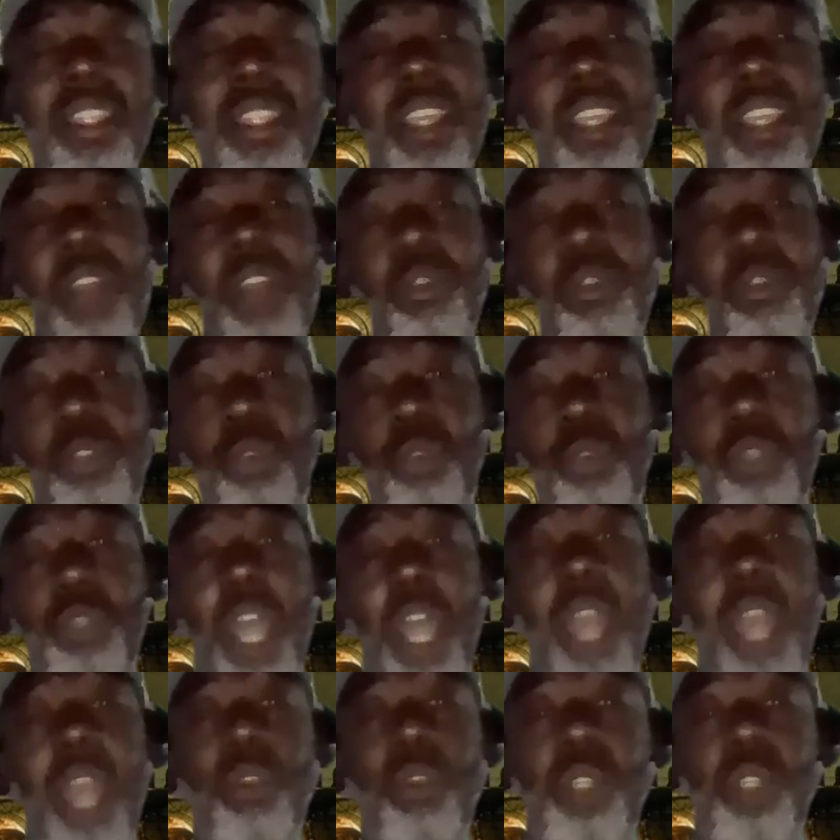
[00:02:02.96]
the other two
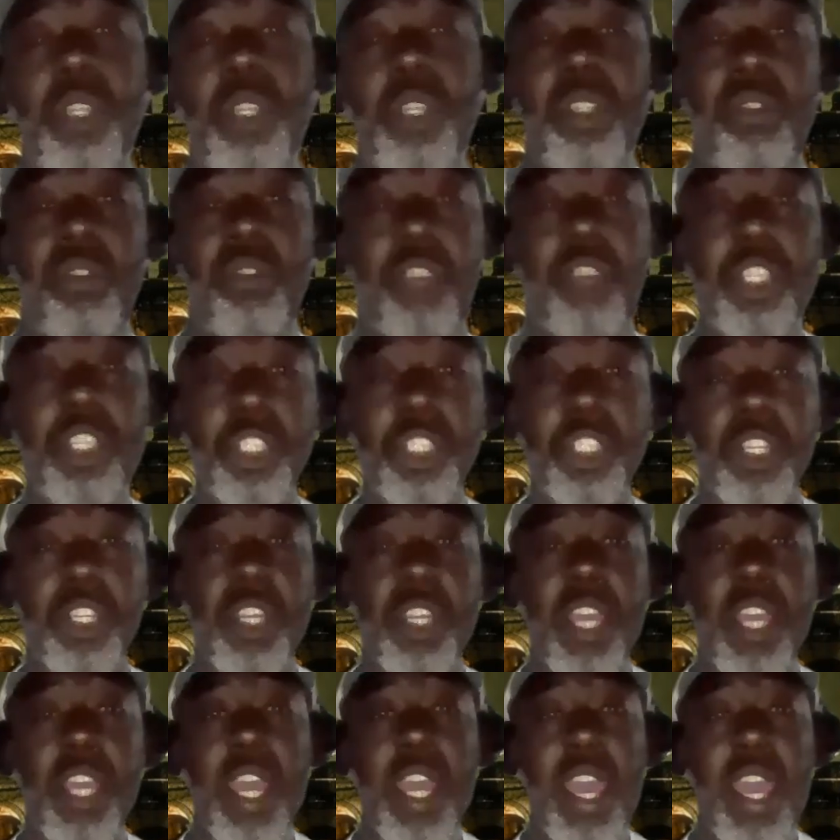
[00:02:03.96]
titles in the division.
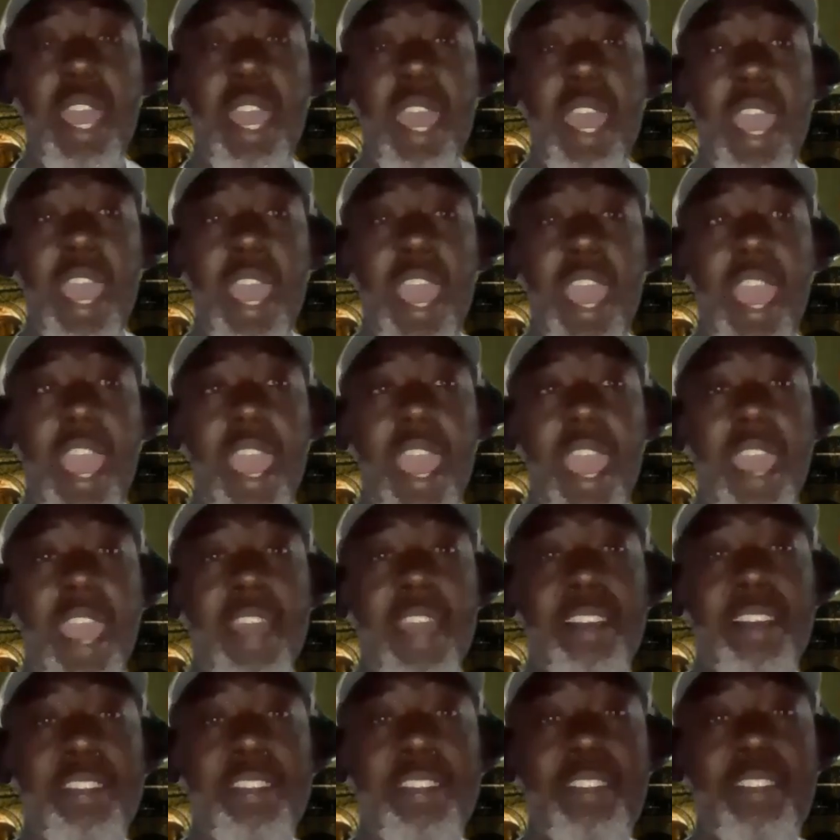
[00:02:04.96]

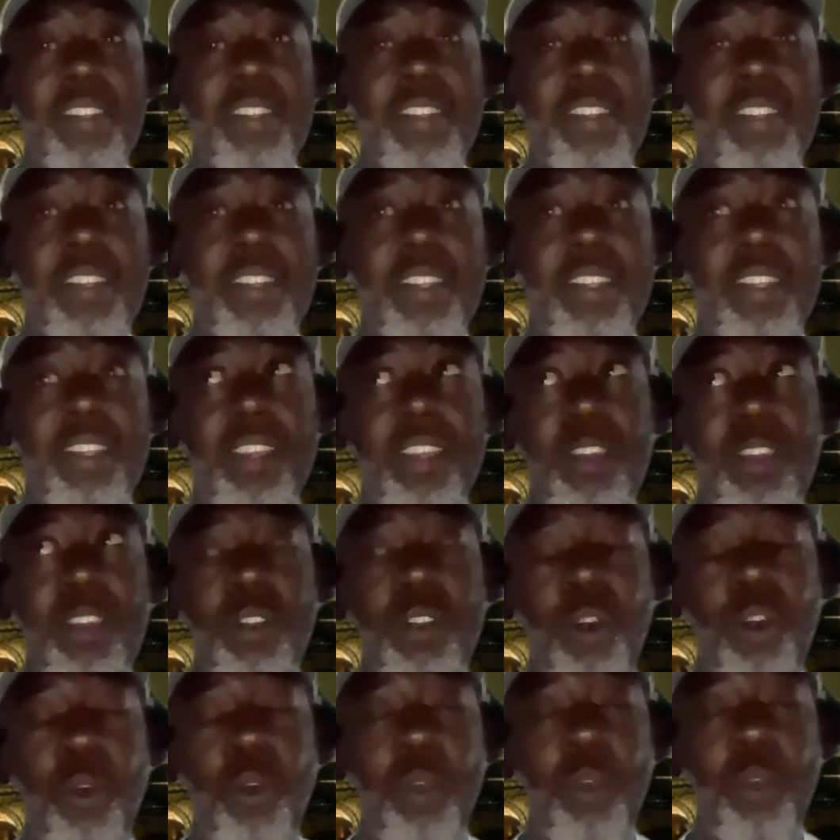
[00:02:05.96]
And,
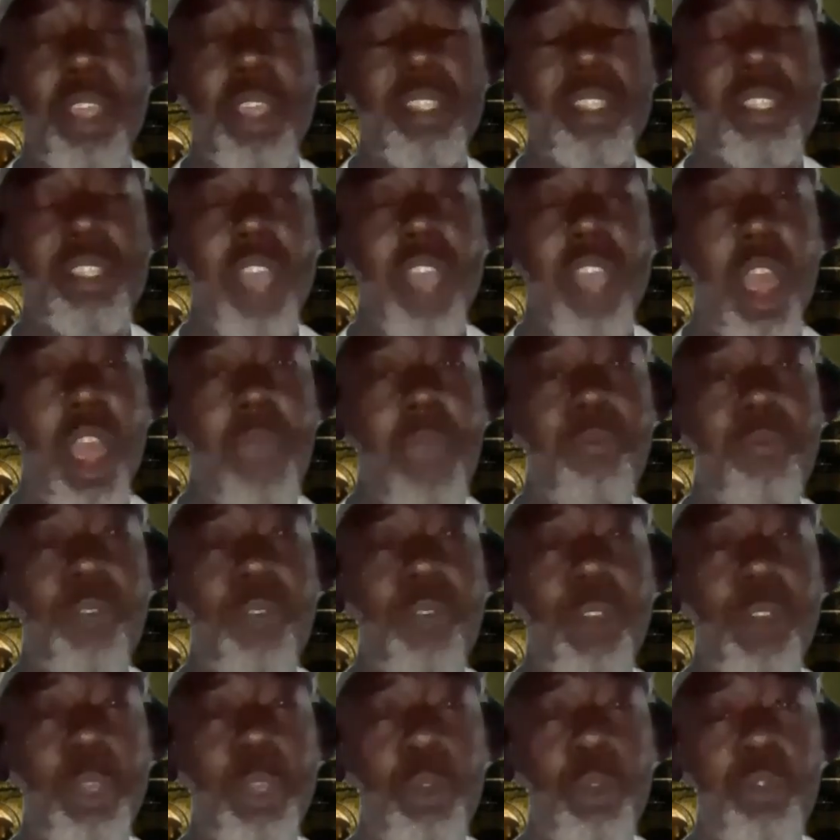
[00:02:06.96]
it's time
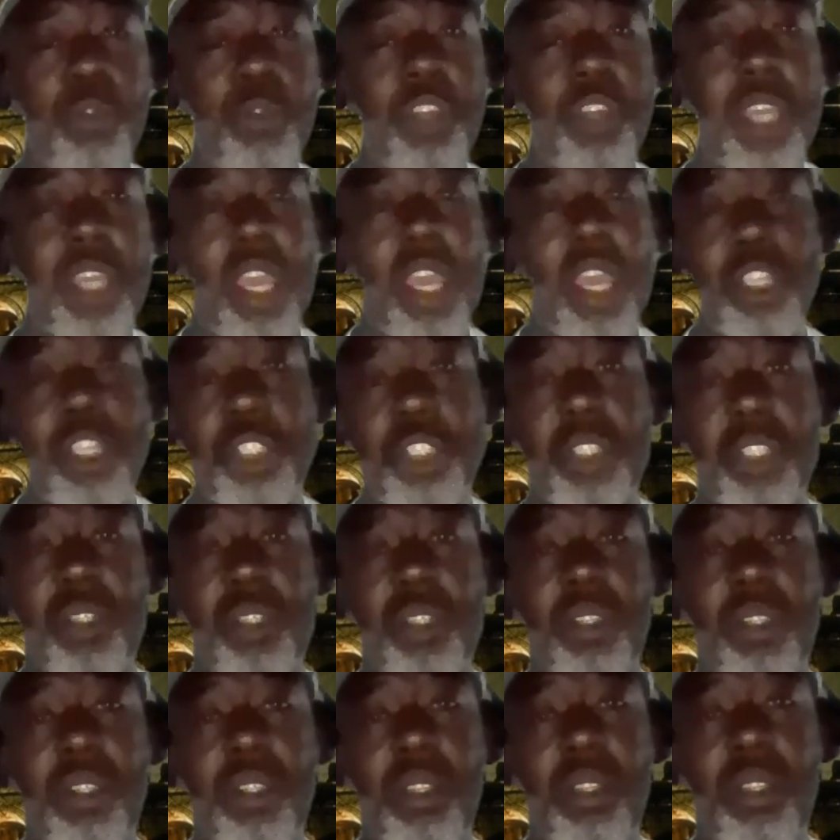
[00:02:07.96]
for
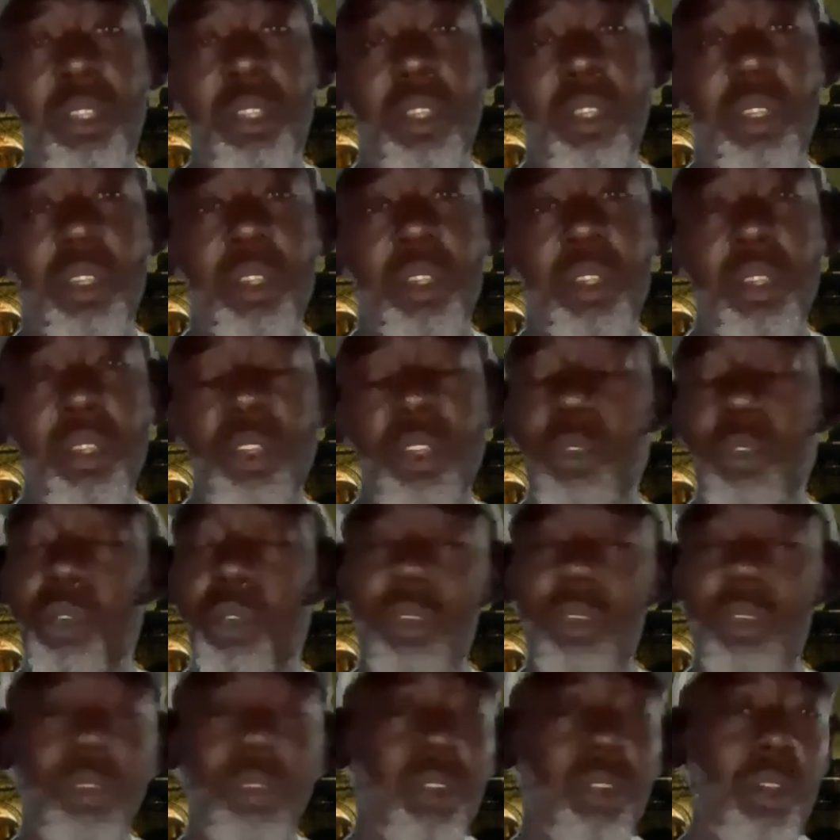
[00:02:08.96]
unification.
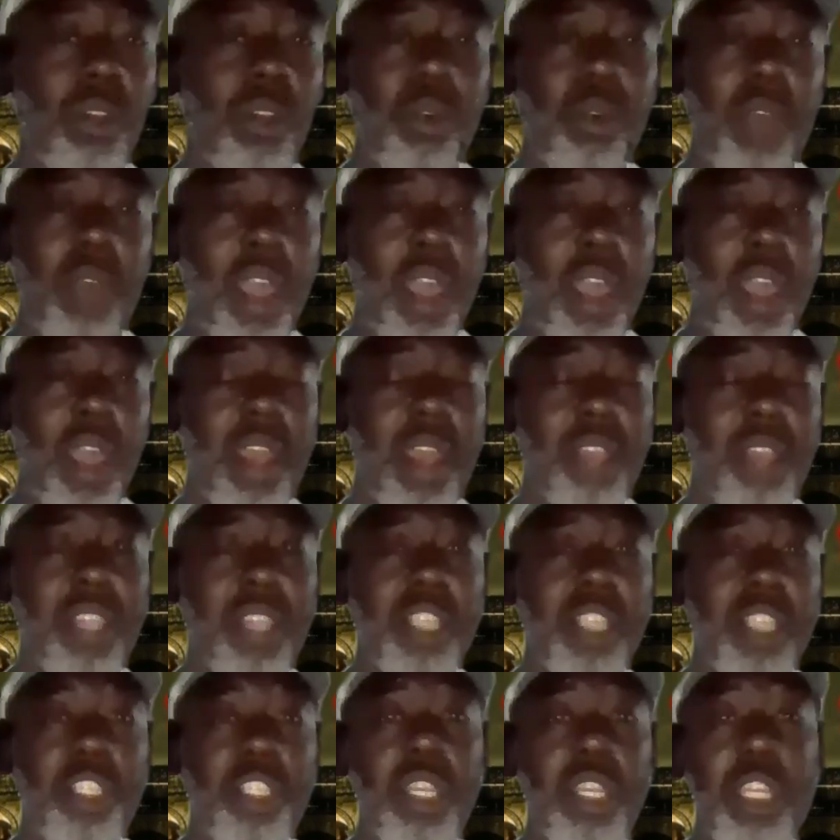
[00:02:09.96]
And I
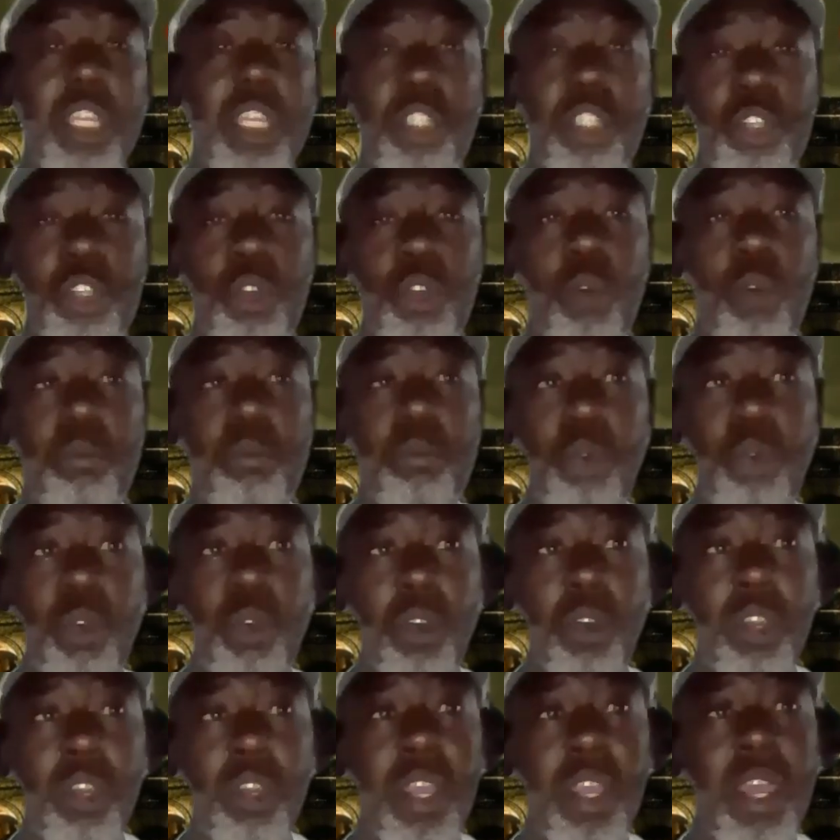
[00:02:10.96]
think Shanice's on
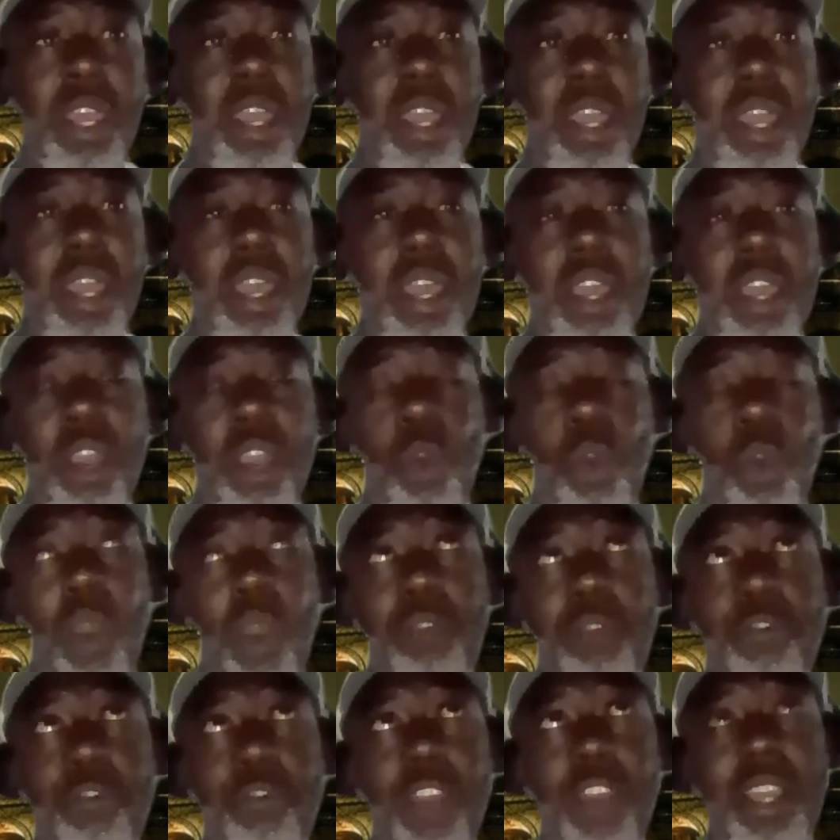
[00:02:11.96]
board.
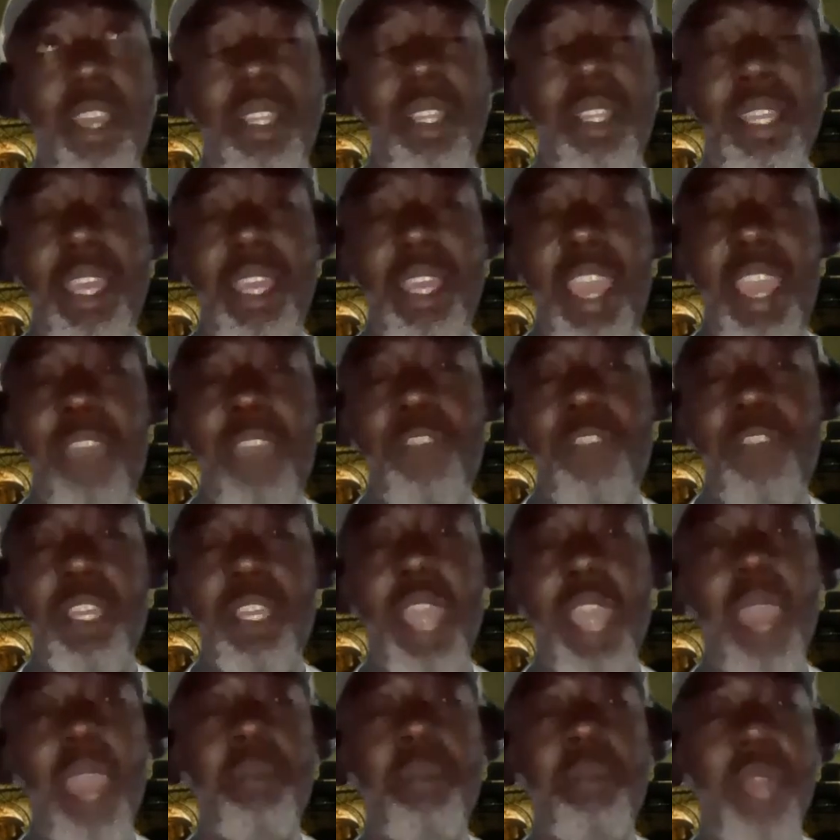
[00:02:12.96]
Quite frankly, if it
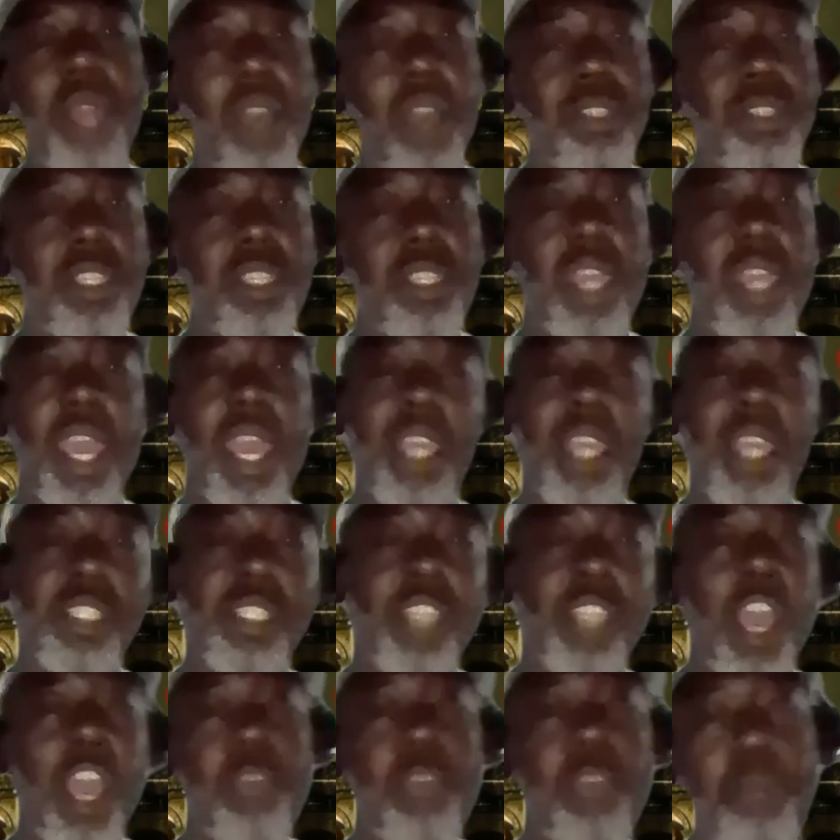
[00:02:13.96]
came down to the A
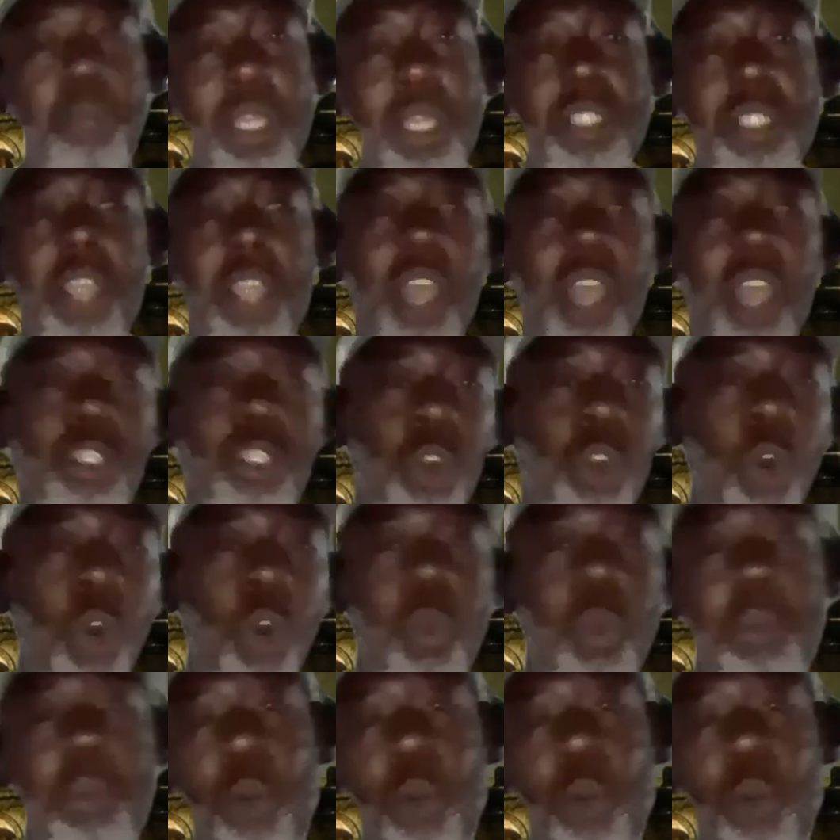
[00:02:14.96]
side, B side talk, we